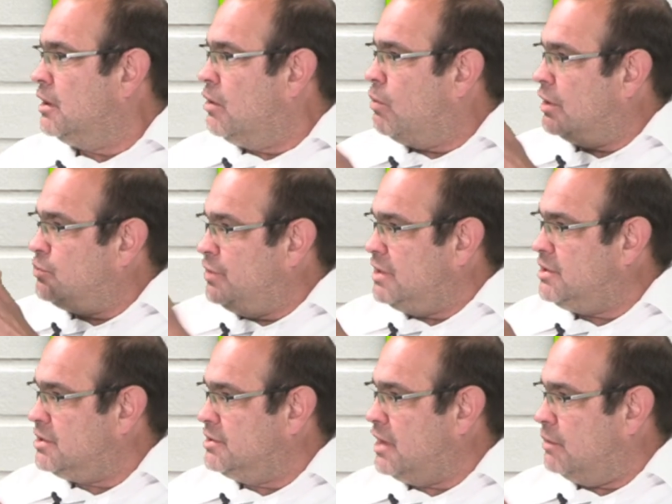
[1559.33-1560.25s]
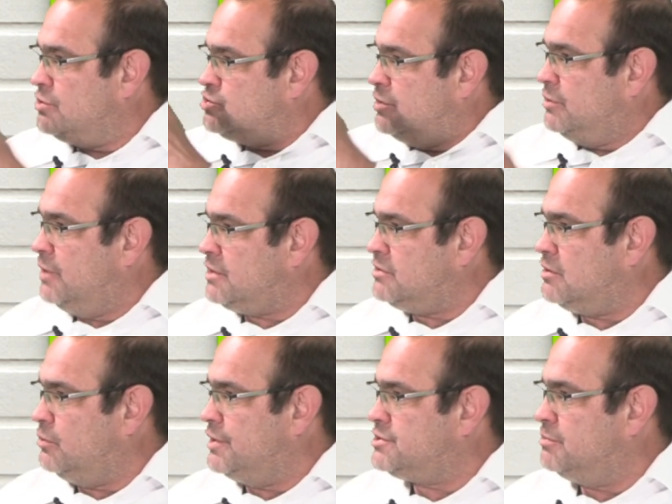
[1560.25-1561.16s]
What we did now is we read the
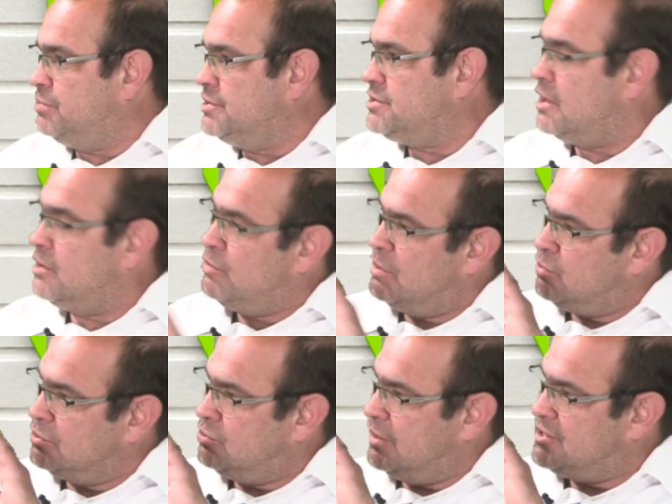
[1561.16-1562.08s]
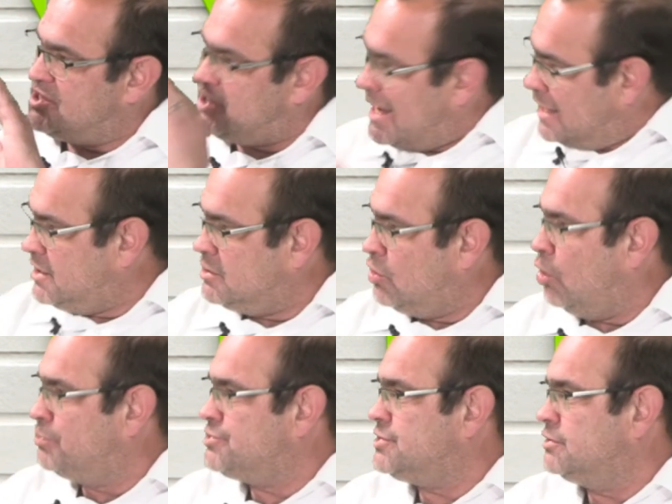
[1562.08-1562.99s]
recipe and say we will do exactly the
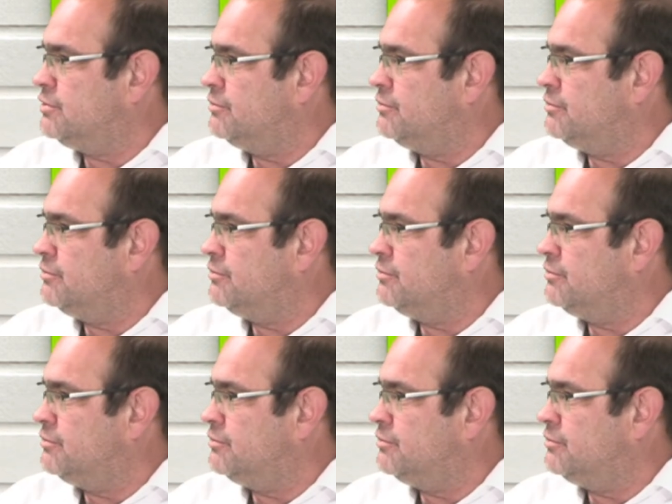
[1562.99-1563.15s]
opposite of